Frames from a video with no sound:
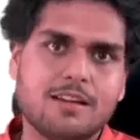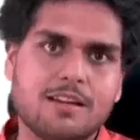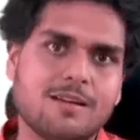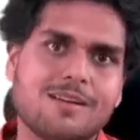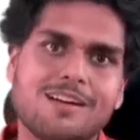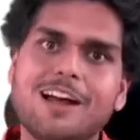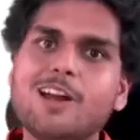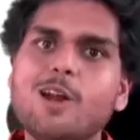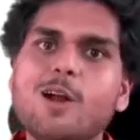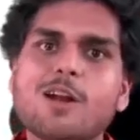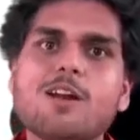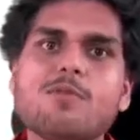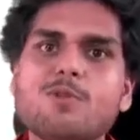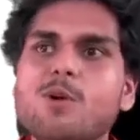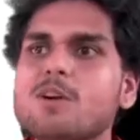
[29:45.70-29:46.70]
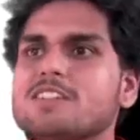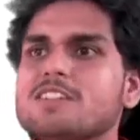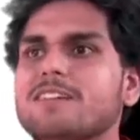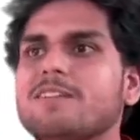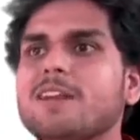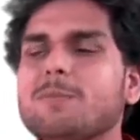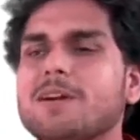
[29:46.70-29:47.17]
A lot of Node
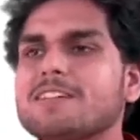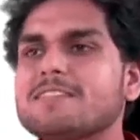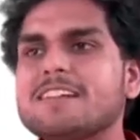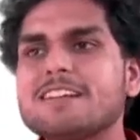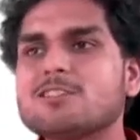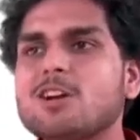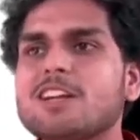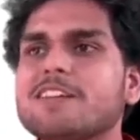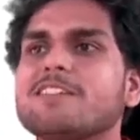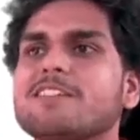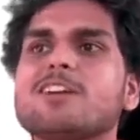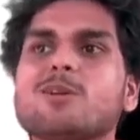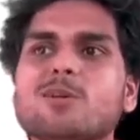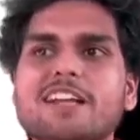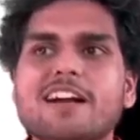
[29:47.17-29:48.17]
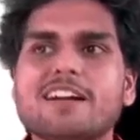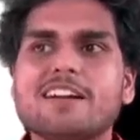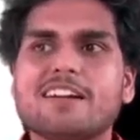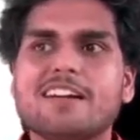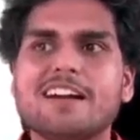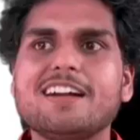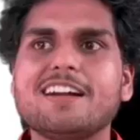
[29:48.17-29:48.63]
developers does not even know that,
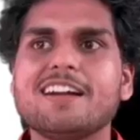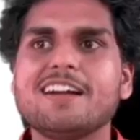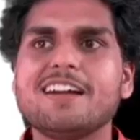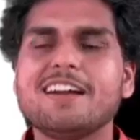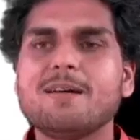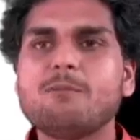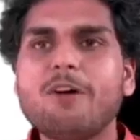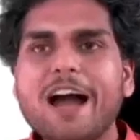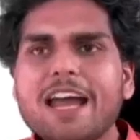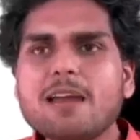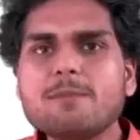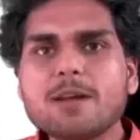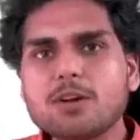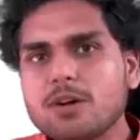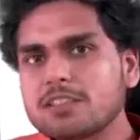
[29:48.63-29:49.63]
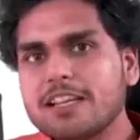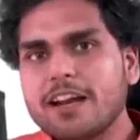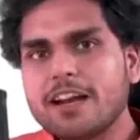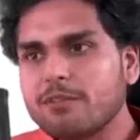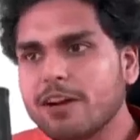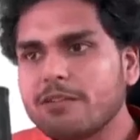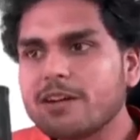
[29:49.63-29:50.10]
right? Why? Because they
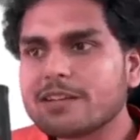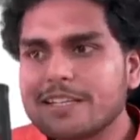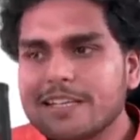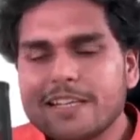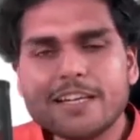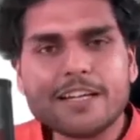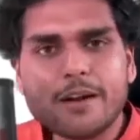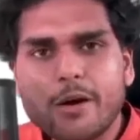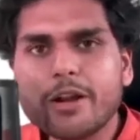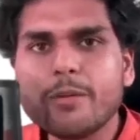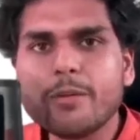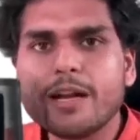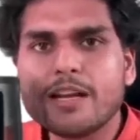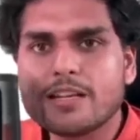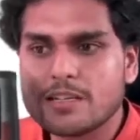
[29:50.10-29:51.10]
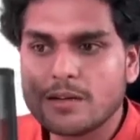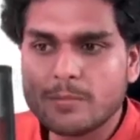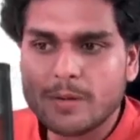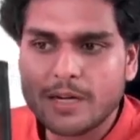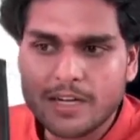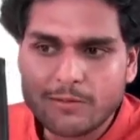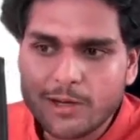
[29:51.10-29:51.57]
have never seen the documentation.
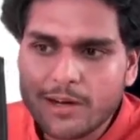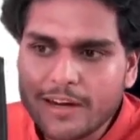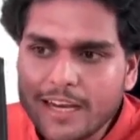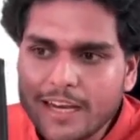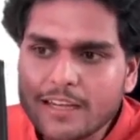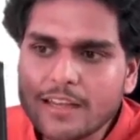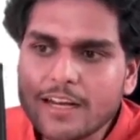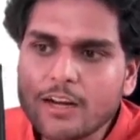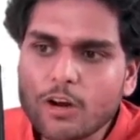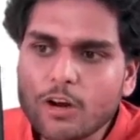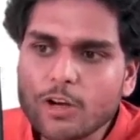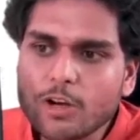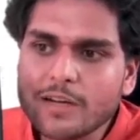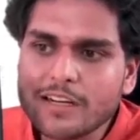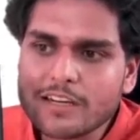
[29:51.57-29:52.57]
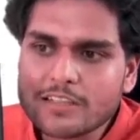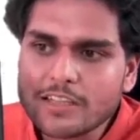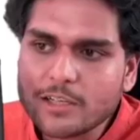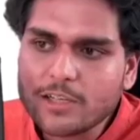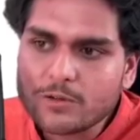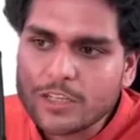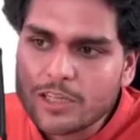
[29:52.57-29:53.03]
But if you will read the documentation,
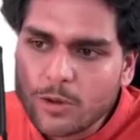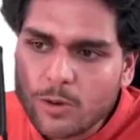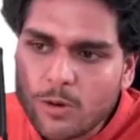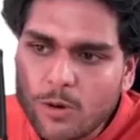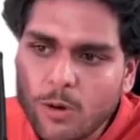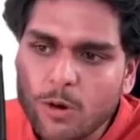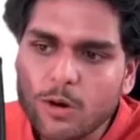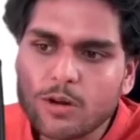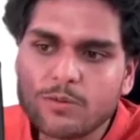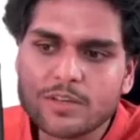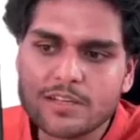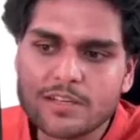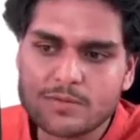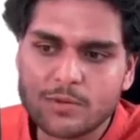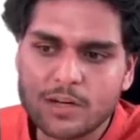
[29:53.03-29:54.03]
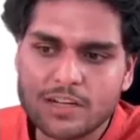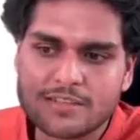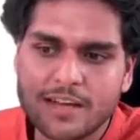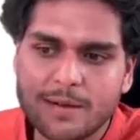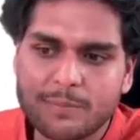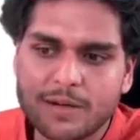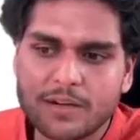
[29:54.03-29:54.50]
you will know all of this, what is
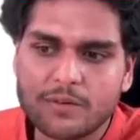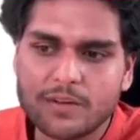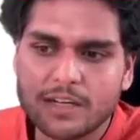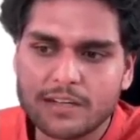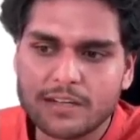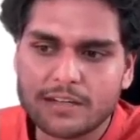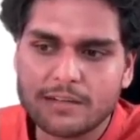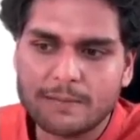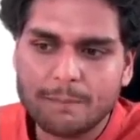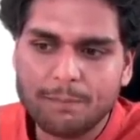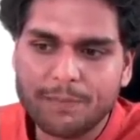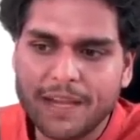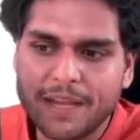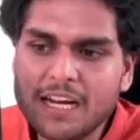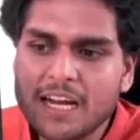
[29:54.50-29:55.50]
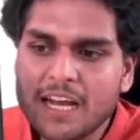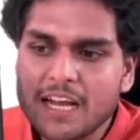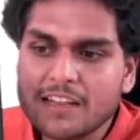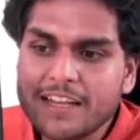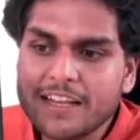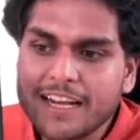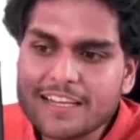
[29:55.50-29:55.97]
happening over here. right?
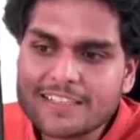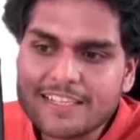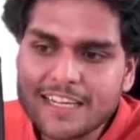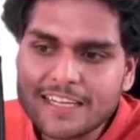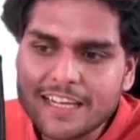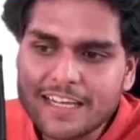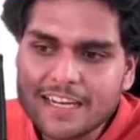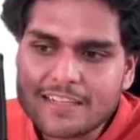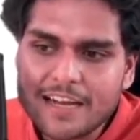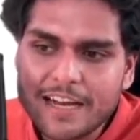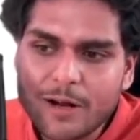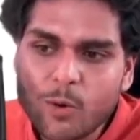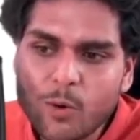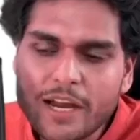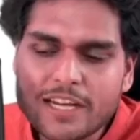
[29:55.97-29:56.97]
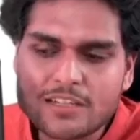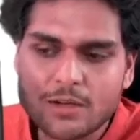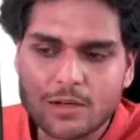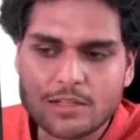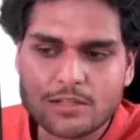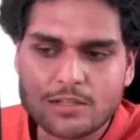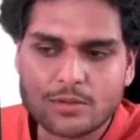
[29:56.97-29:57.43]
There is a OS
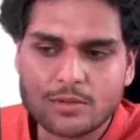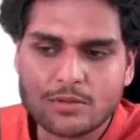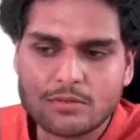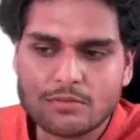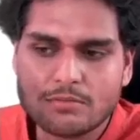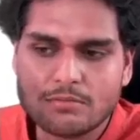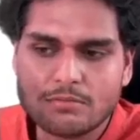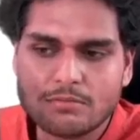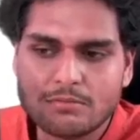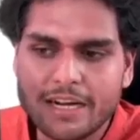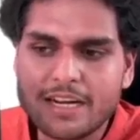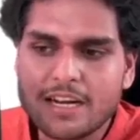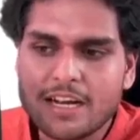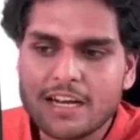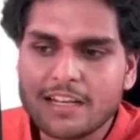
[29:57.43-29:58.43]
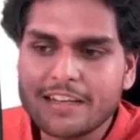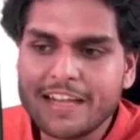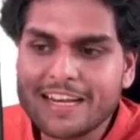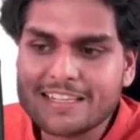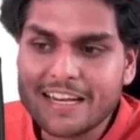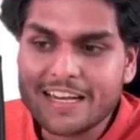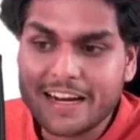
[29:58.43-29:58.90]
also, right? There
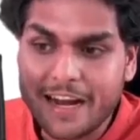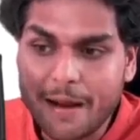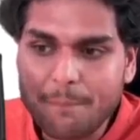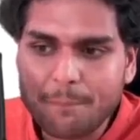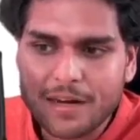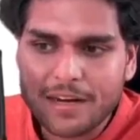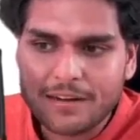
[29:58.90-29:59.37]
is a rep.